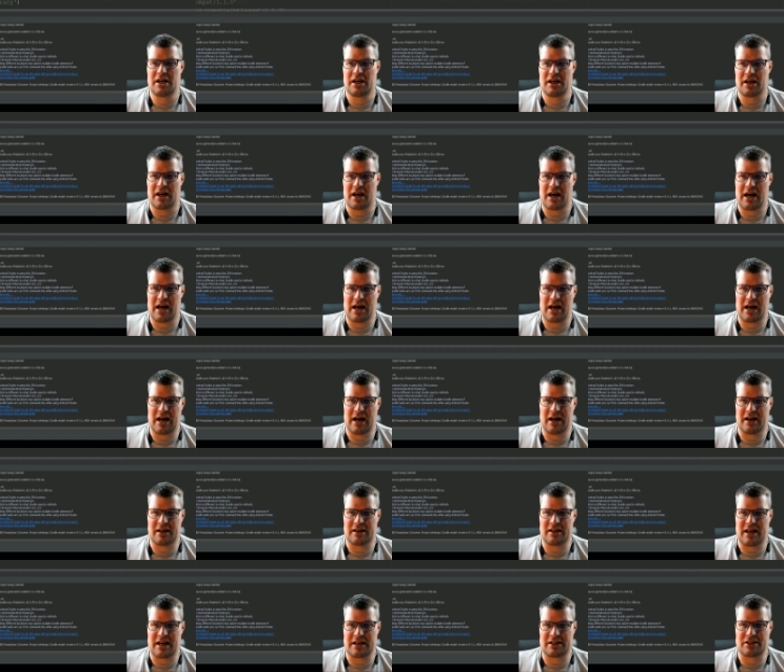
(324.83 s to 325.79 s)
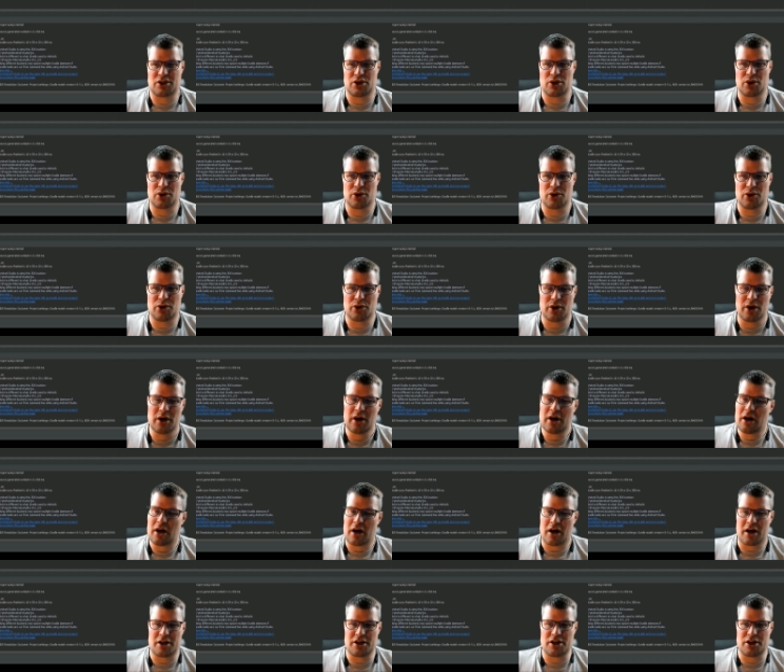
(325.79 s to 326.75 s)
and that you
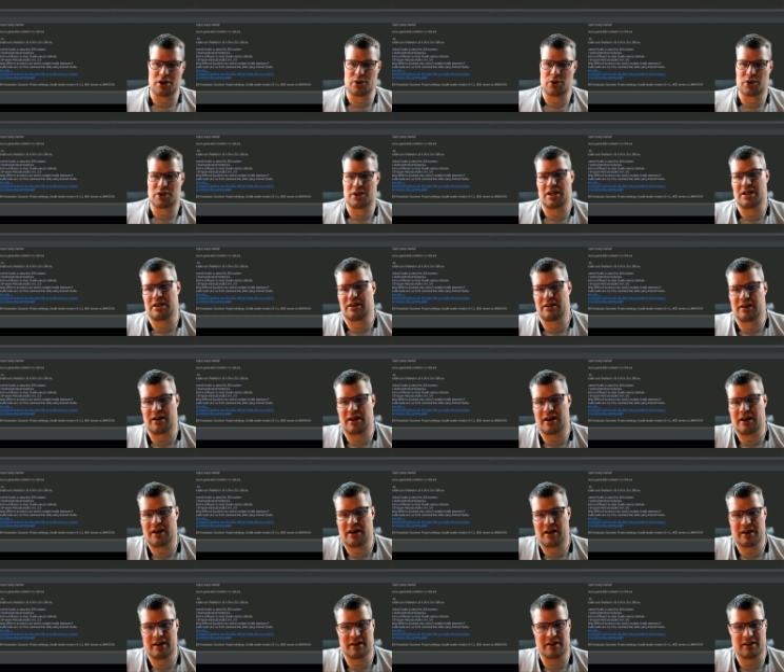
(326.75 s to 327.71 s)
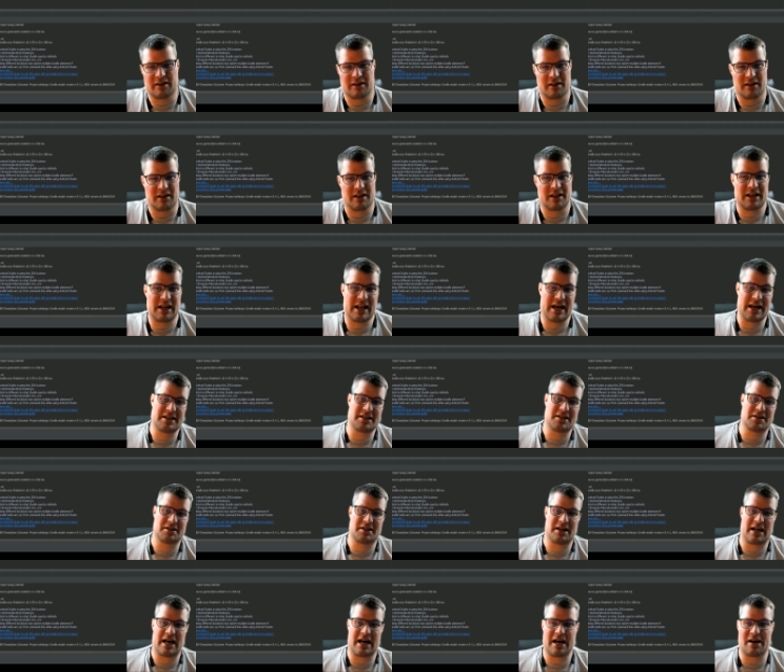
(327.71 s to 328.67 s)
are using the the latest
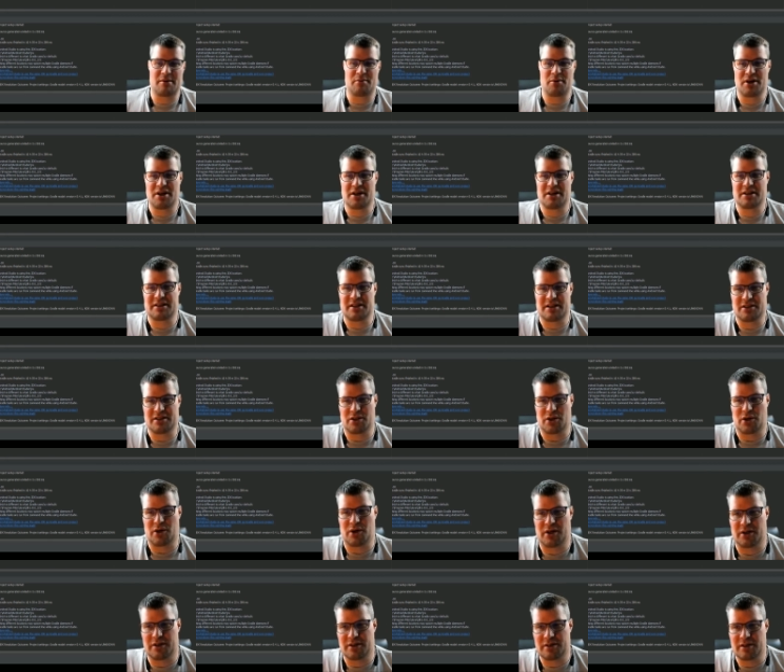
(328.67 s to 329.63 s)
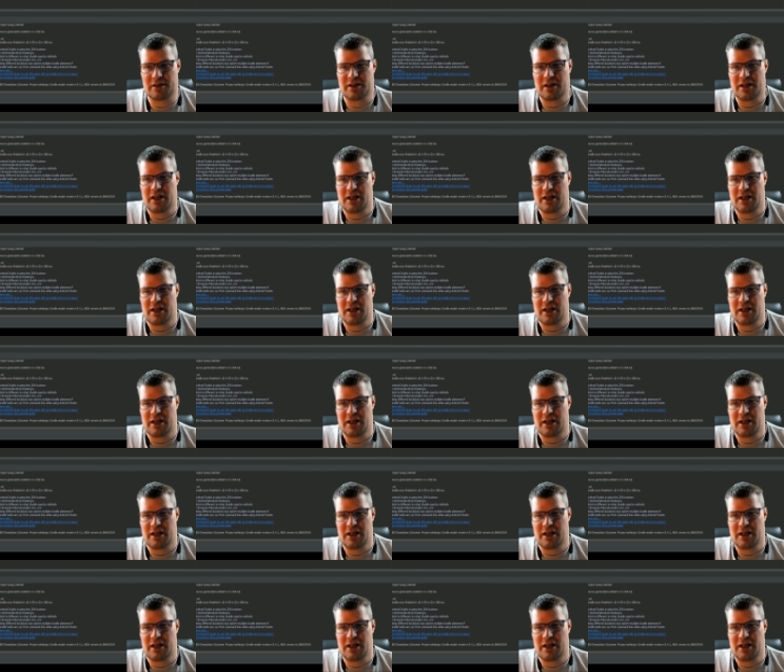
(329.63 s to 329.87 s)
libraries and so on.